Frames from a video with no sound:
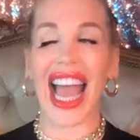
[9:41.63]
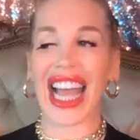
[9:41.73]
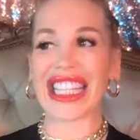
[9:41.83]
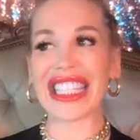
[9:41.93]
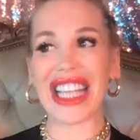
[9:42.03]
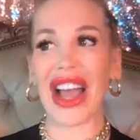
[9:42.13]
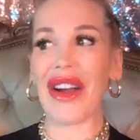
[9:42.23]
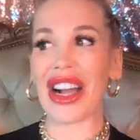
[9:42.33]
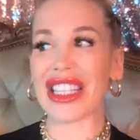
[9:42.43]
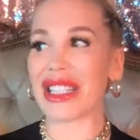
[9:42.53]
And so
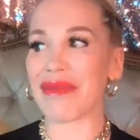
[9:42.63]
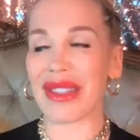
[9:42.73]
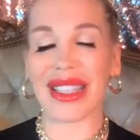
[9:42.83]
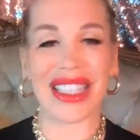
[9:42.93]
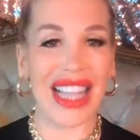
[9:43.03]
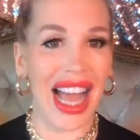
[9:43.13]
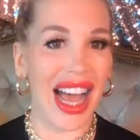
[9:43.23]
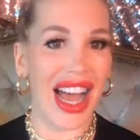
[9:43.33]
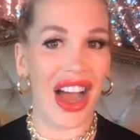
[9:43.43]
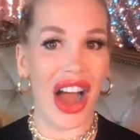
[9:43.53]
I just put,
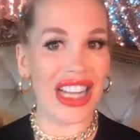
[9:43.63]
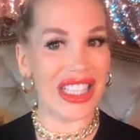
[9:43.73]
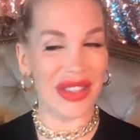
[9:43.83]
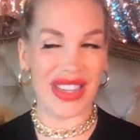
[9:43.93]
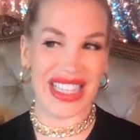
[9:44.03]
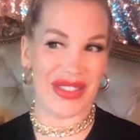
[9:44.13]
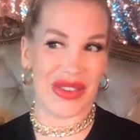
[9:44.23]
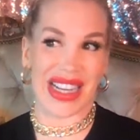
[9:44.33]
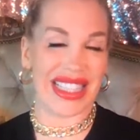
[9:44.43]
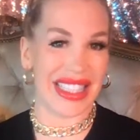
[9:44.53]
I do eat
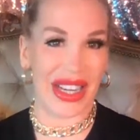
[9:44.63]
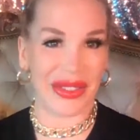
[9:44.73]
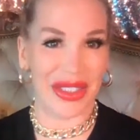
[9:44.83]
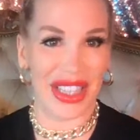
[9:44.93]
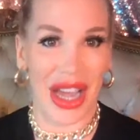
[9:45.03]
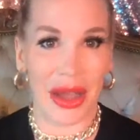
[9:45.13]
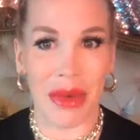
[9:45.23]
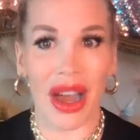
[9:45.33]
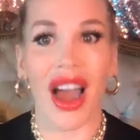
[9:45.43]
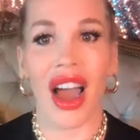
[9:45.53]
naughty stuff, you know,
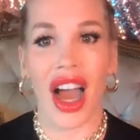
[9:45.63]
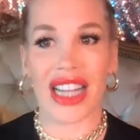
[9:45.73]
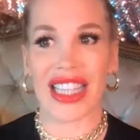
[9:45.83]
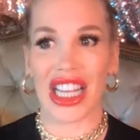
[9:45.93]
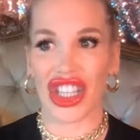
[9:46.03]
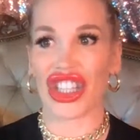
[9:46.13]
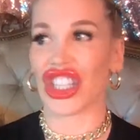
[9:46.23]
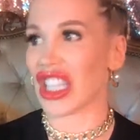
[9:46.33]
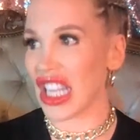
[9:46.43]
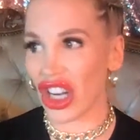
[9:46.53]
but I tend to
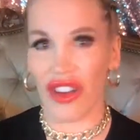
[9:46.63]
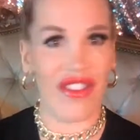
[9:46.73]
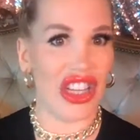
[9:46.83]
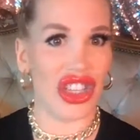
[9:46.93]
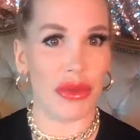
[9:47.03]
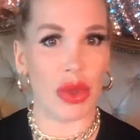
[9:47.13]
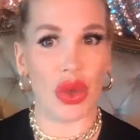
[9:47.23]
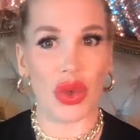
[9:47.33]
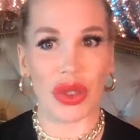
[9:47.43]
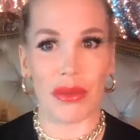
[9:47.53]
just eat a lot of
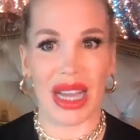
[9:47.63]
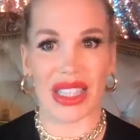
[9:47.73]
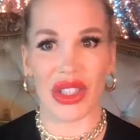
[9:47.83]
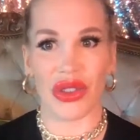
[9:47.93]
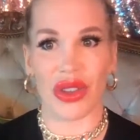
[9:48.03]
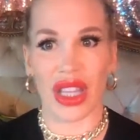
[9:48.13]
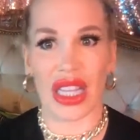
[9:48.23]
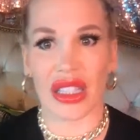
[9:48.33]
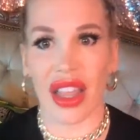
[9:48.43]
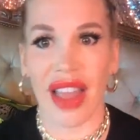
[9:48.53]
vegetables and pasta and
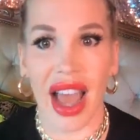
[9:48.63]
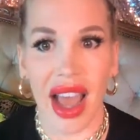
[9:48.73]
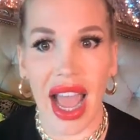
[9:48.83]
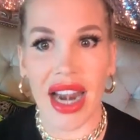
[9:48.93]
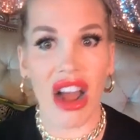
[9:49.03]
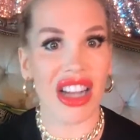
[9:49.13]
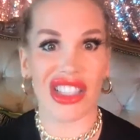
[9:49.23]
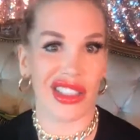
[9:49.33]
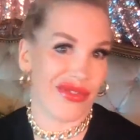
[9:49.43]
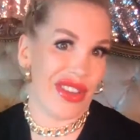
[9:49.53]
things like that. And I
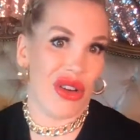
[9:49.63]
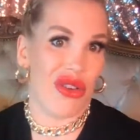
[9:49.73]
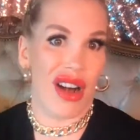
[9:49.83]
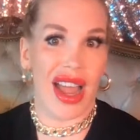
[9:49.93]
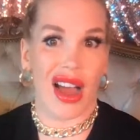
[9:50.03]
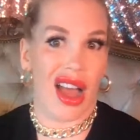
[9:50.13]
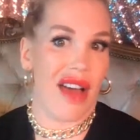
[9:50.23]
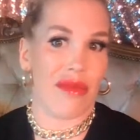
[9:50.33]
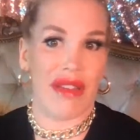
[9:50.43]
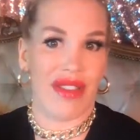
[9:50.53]
just feel great. I
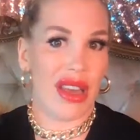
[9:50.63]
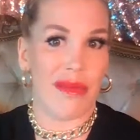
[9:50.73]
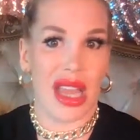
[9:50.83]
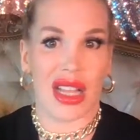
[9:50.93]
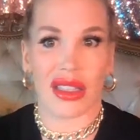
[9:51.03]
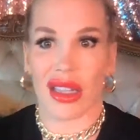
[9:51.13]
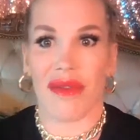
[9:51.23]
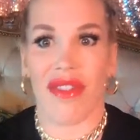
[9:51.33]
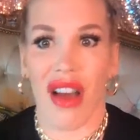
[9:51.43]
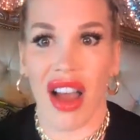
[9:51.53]
have my vitamins and I'm
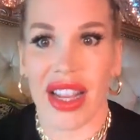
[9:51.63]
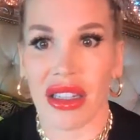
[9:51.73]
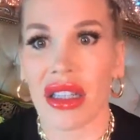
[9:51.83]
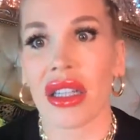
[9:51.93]
fine.